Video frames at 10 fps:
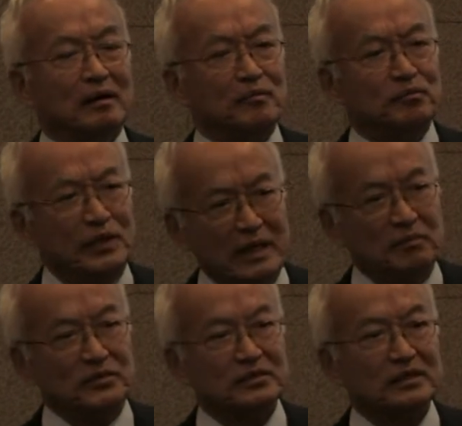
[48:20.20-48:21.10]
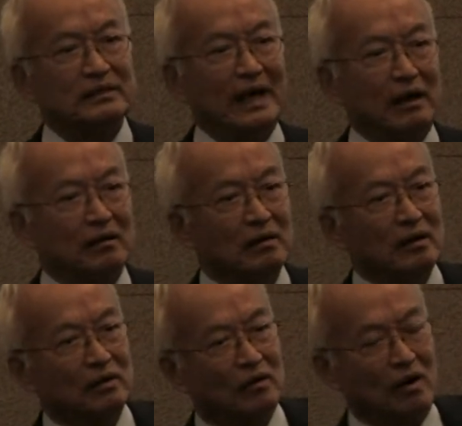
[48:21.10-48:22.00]
beams that
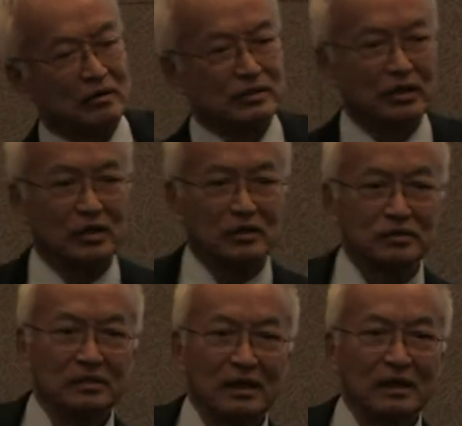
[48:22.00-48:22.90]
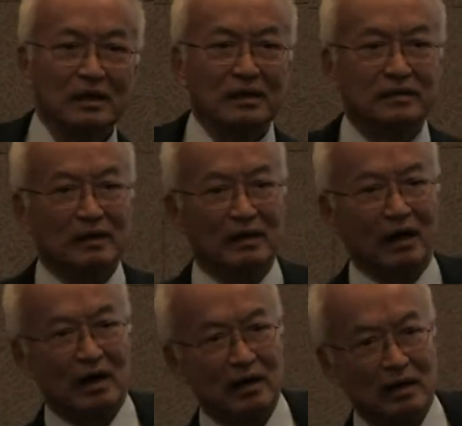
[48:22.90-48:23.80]
controls the
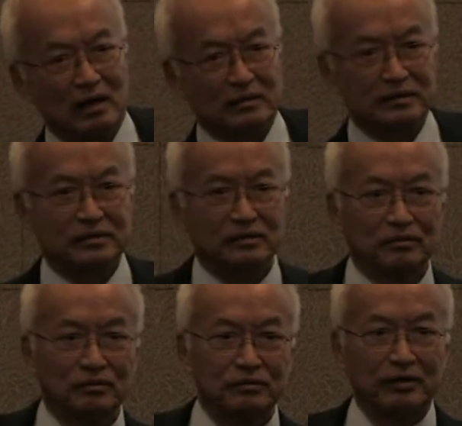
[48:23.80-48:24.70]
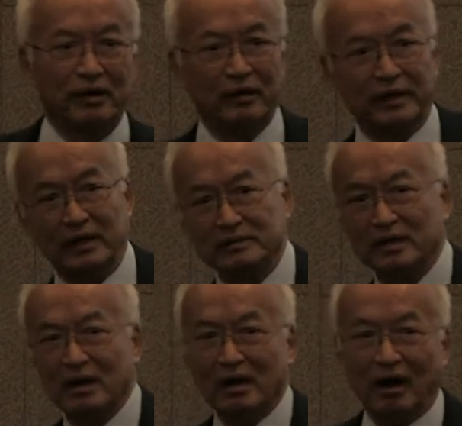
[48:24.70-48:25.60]
altitude turnings
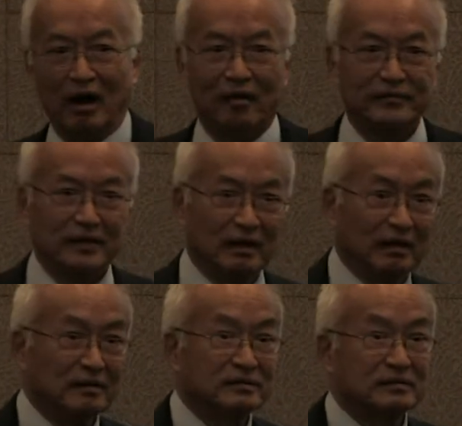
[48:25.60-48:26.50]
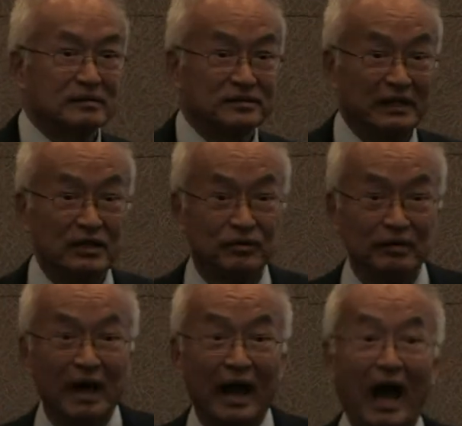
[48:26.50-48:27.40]
of the station
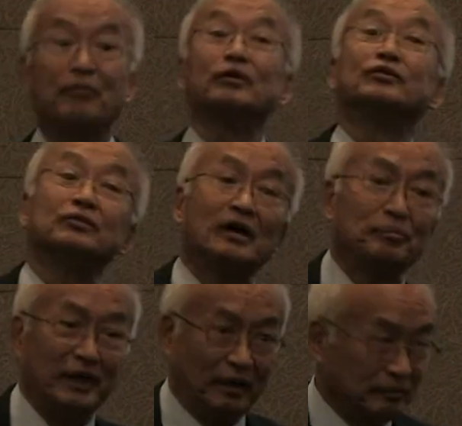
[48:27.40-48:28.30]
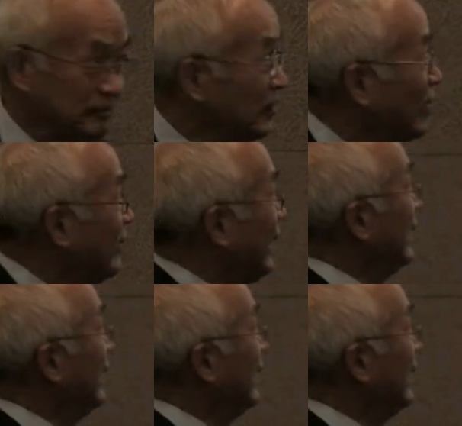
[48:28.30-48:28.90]
after you shoot up there. Okay,